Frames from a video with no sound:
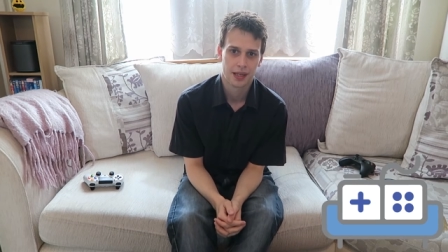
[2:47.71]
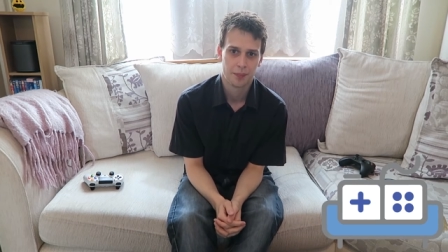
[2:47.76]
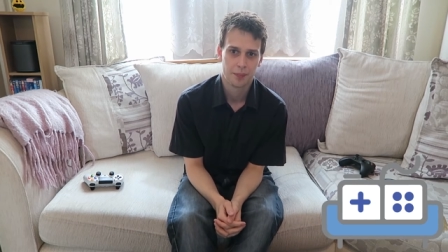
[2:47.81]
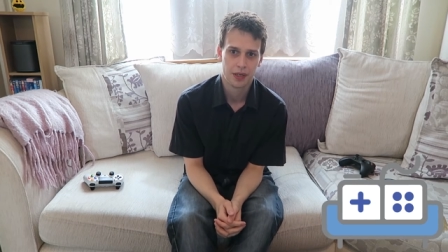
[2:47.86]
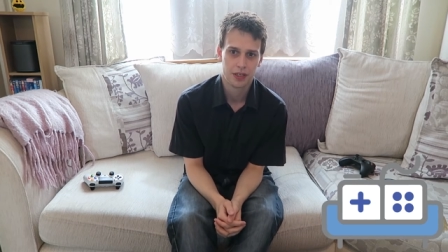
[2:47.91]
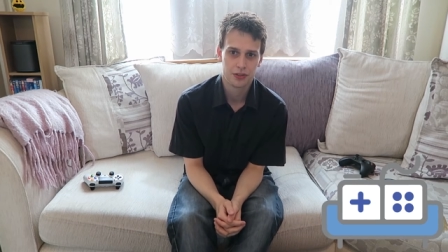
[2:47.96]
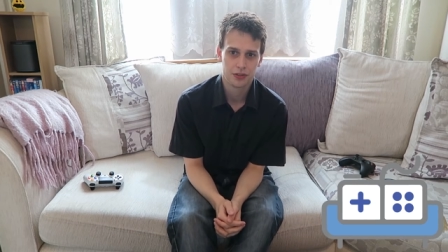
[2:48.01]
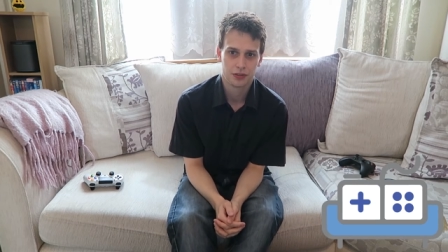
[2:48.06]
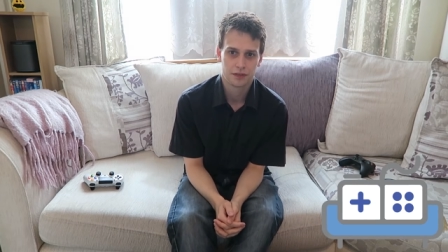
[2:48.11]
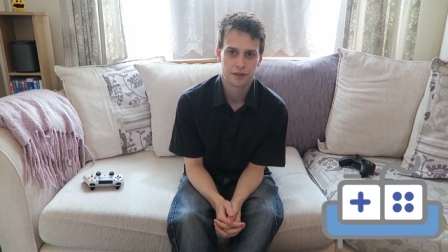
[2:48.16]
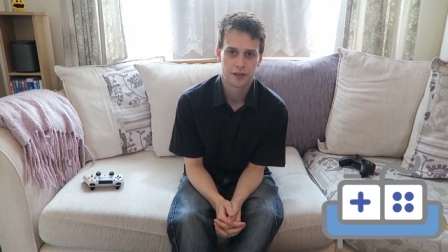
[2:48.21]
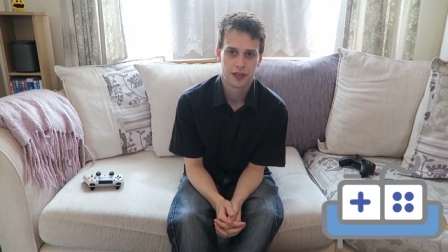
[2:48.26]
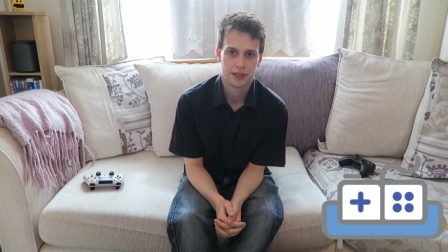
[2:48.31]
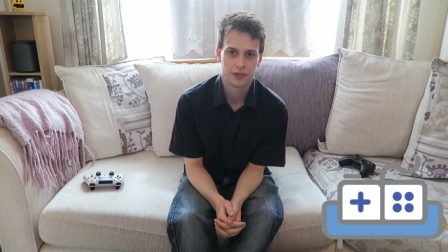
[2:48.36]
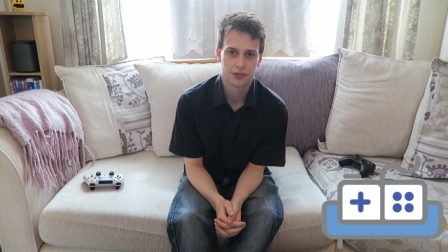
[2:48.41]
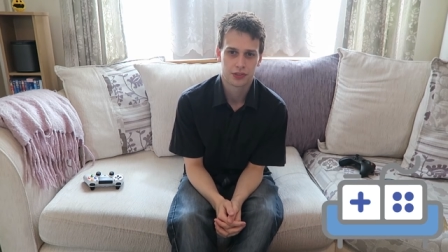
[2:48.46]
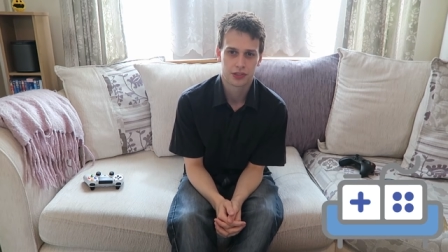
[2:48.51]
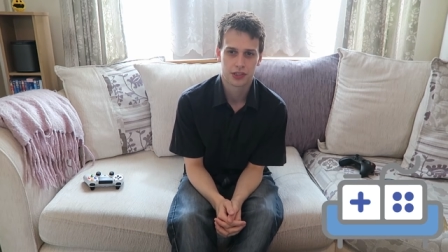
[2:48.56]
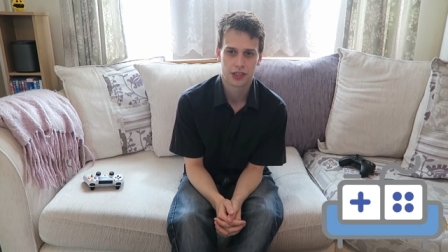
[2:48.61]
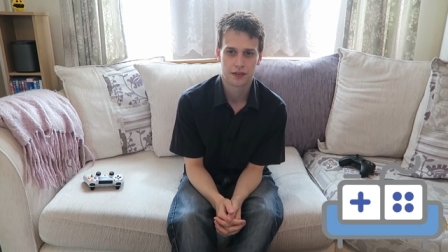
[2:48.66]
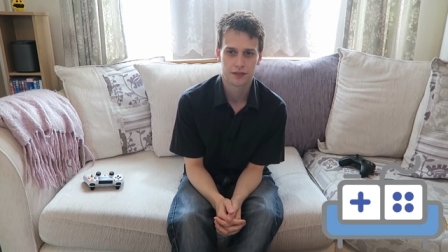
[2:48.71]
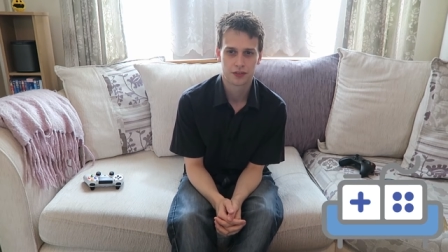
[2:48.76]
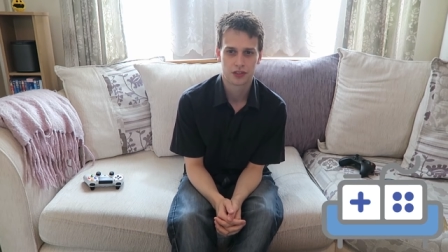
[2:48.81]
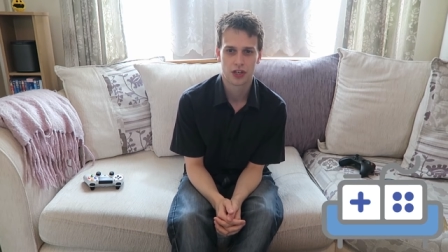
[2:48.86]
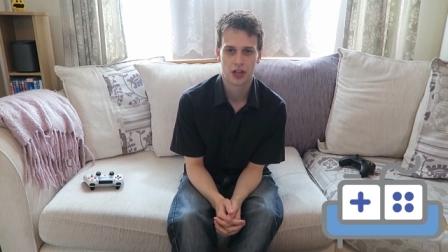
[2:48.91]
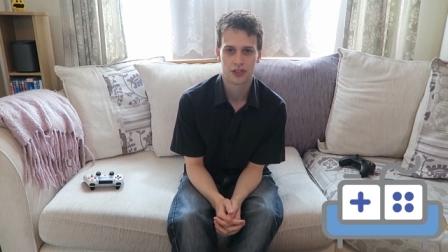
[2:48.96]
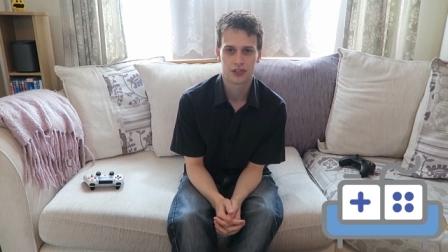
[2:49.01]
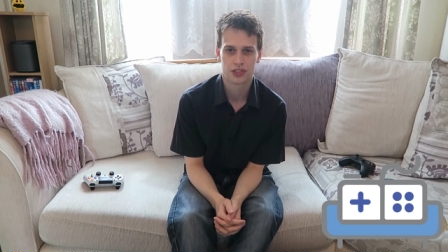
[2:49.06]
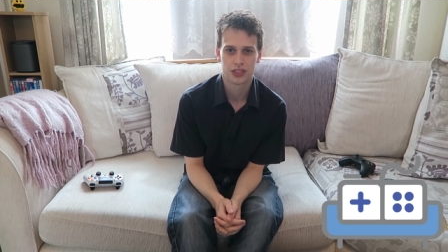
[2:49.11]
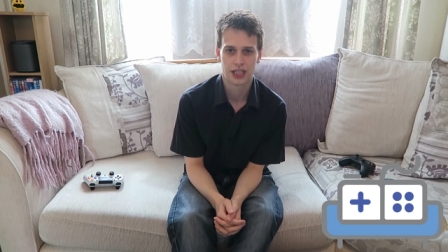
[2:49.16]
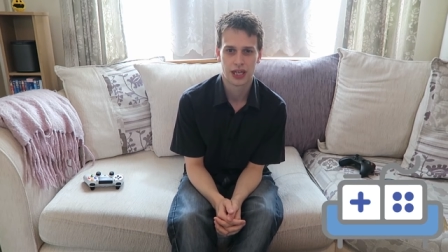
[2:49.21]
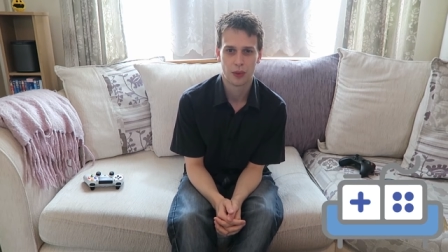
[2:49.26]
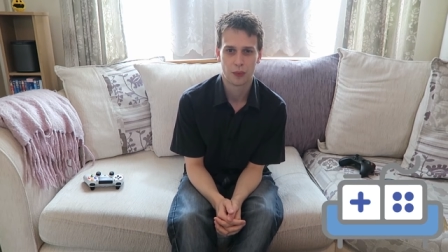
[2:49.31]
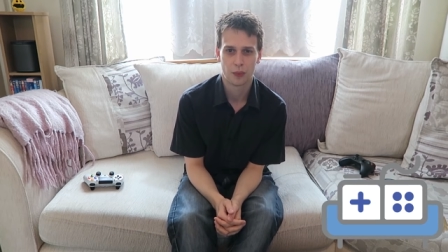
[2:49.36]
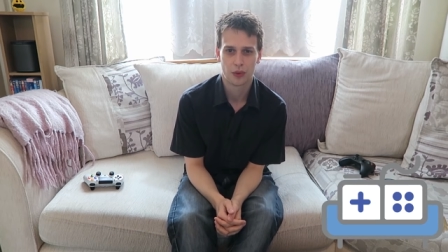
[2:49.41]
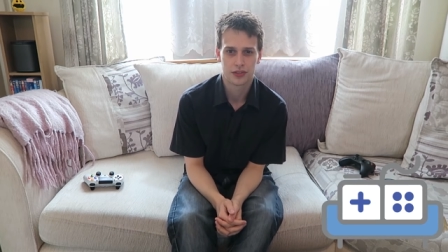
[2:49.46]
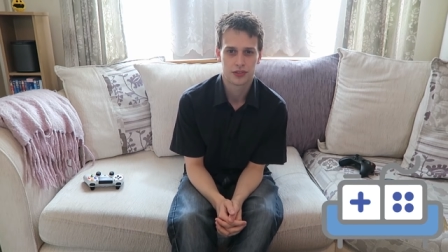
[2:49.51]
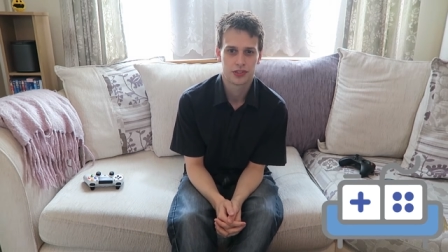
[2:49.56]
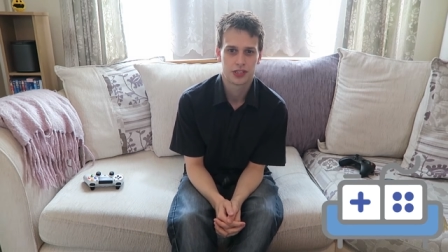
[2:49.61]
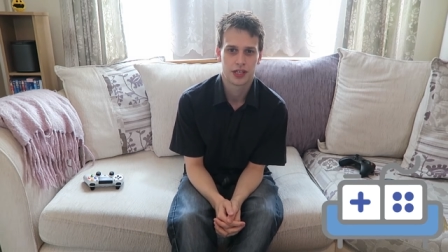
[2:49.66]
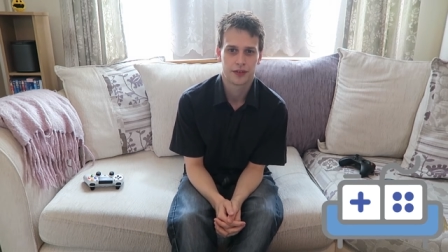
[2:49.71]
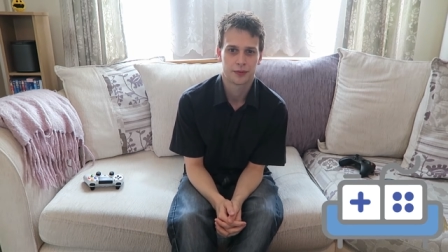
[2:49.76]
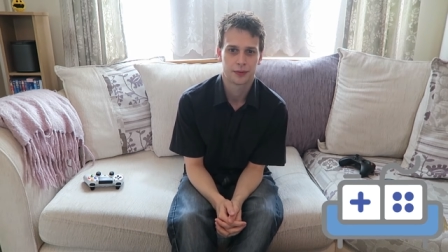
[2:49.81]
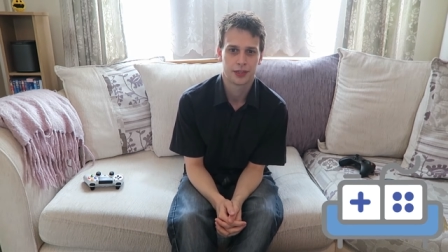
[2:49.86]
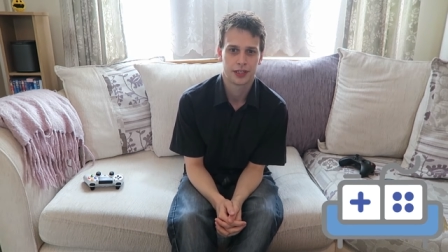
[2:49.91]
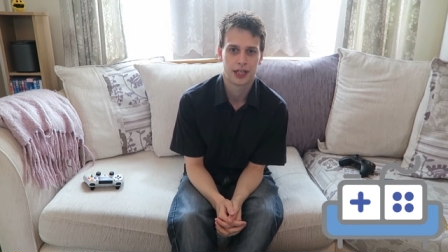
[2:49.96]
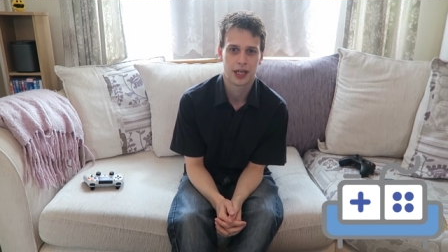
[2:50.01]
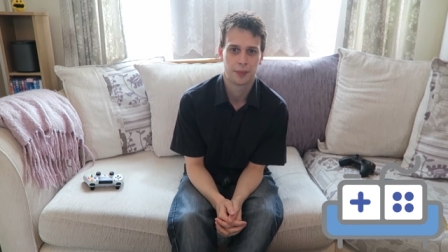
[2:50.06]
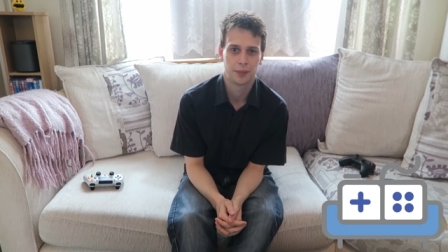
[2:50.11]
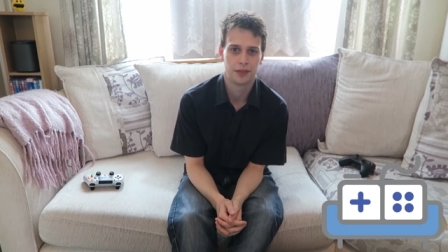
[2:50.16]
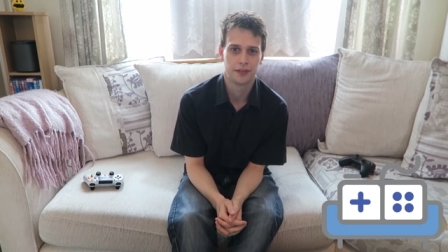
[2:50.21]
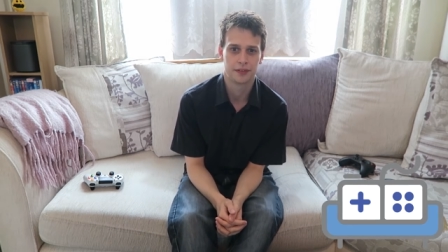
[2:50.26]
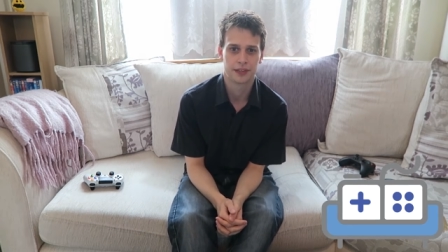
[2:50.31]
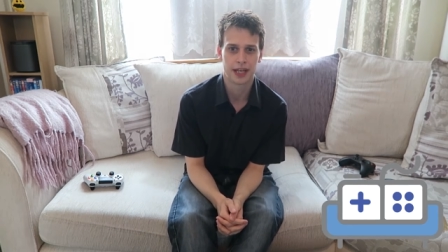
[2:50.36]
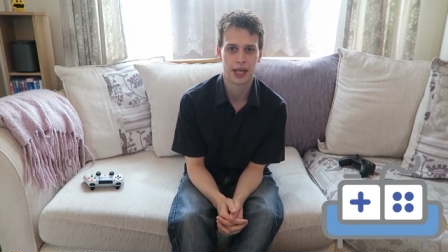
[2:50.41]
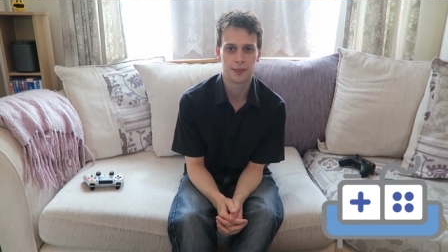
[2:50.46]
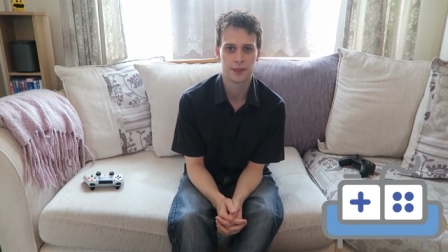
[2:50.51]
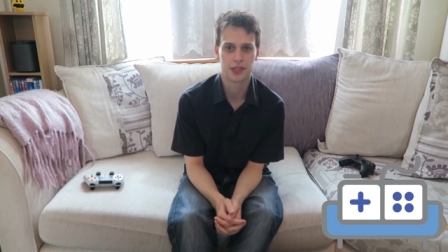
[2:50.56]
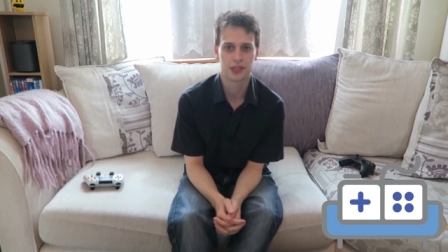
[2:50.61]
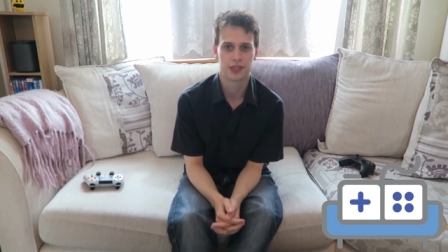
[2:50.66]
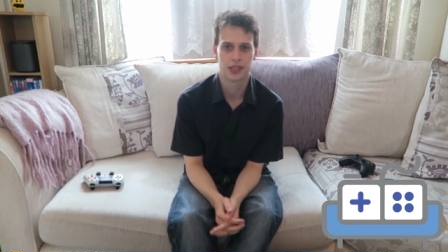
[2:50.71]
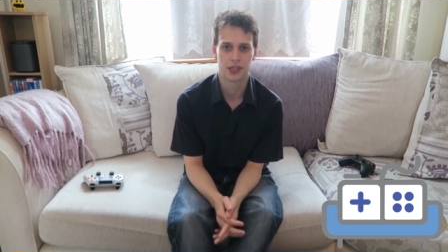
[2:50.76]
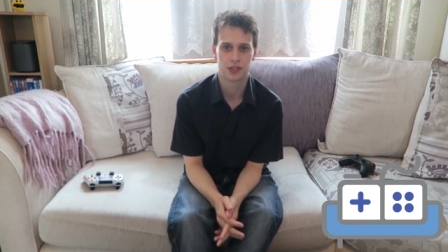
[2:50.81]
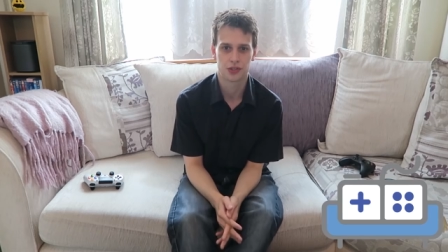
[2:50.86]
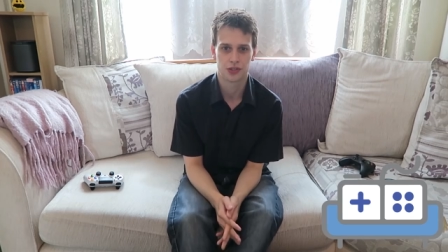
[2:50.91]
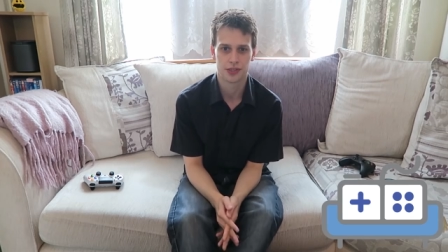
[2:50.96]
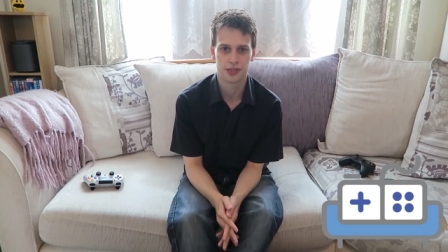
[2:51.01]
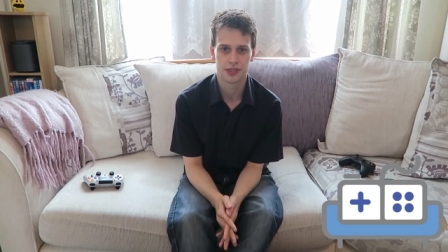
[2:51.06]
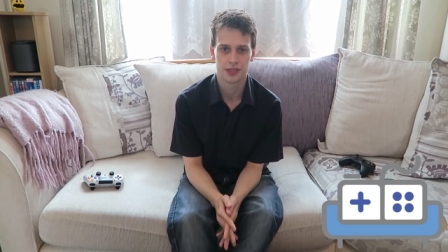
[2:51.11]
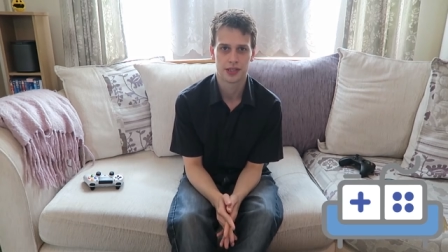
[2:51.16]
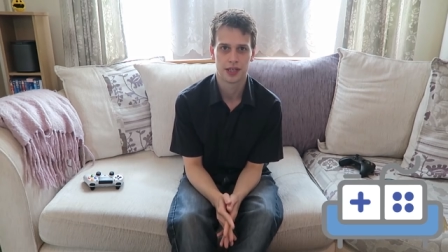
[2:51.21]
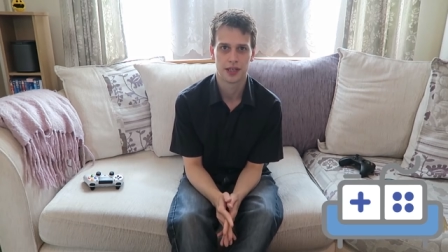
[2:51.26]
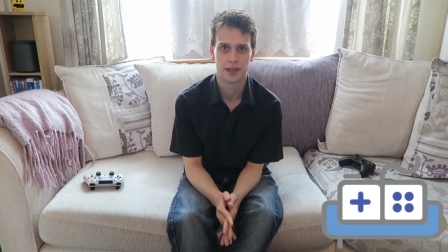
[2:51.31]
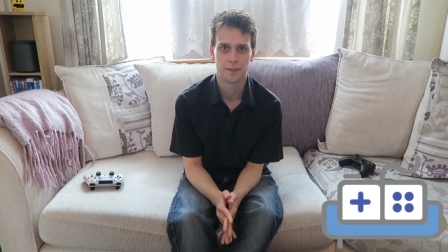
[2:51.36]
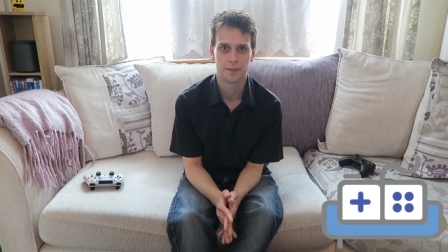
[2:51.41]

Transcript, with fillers: but you'll find yourself charging up once every couple of gaming sessions.